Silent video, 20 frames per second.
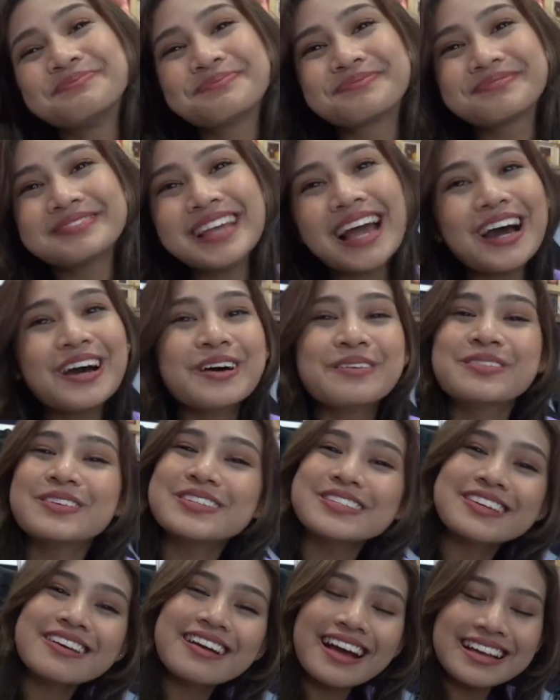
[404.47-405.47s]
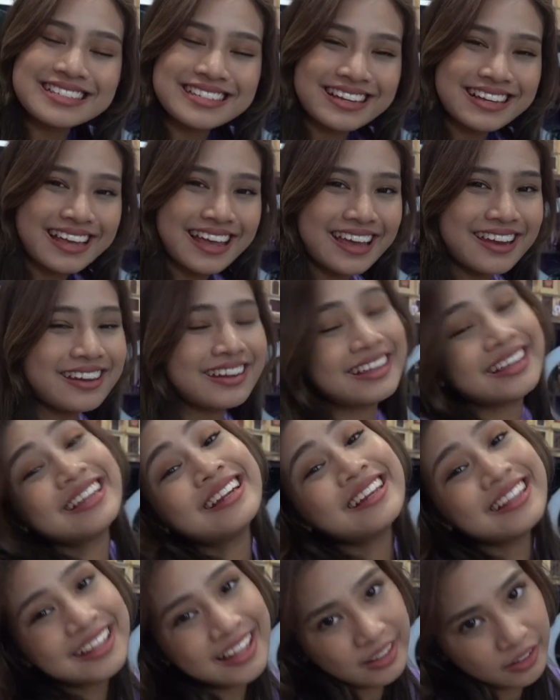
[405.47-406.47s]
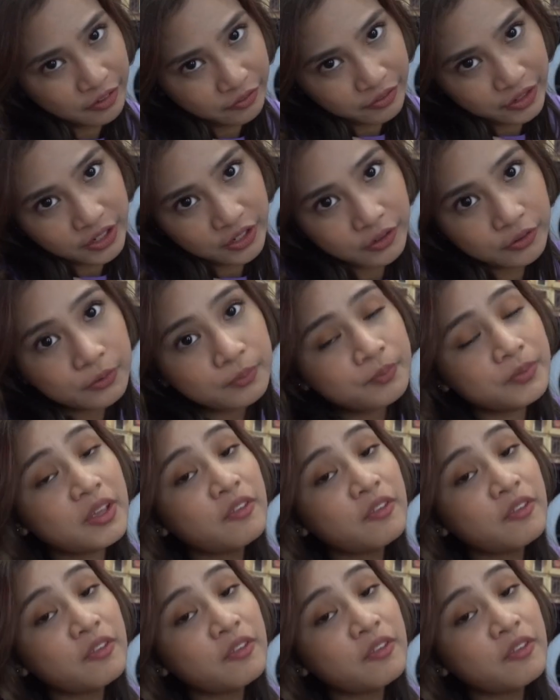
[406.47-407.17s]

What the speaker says: yeah, hope to see you guys again in another video.